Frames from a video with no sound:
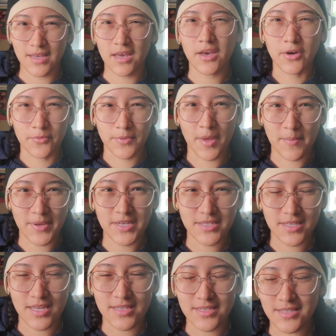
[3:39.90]
I hope that
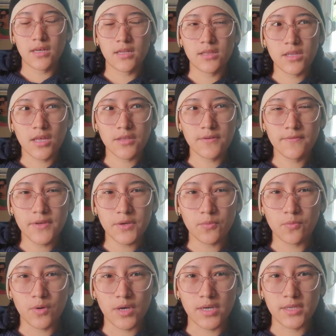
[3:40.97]
makes sense. A lot of it
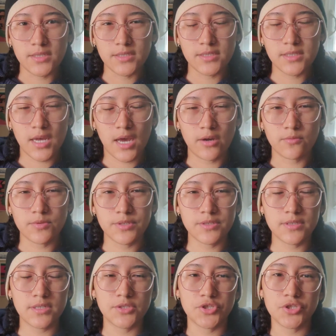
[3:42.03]
was I
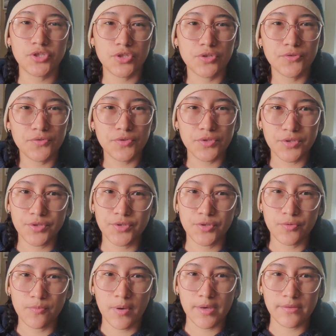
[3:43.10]
was introduced to
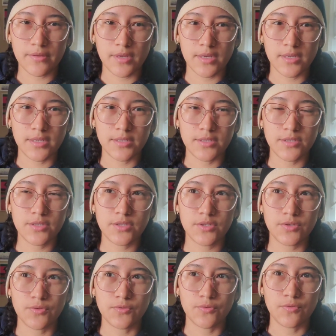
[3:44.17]
new methods,
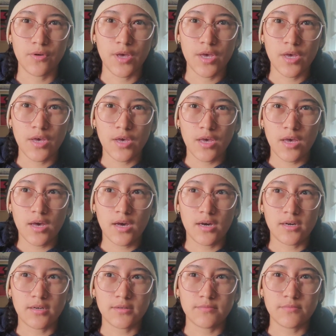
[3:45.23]
to
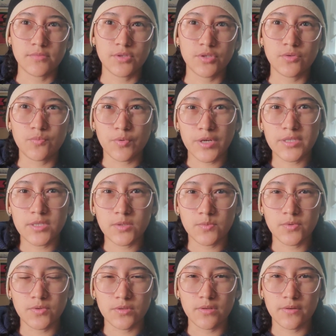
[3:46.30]
new
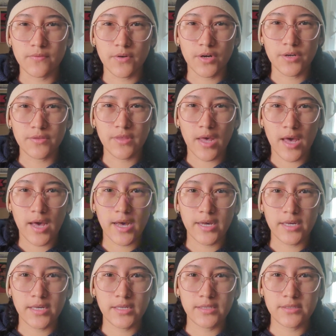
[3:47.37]
principles of art that
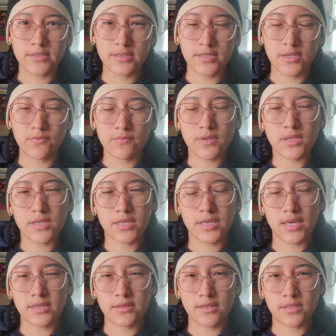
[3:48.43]
I didn't really
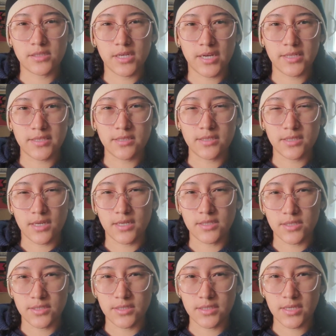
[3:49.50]
get the chance to
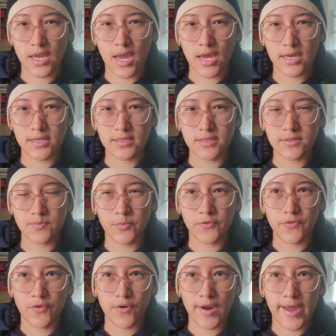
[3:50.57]
understand
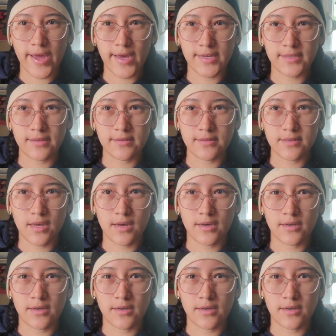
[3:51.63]
beforehand.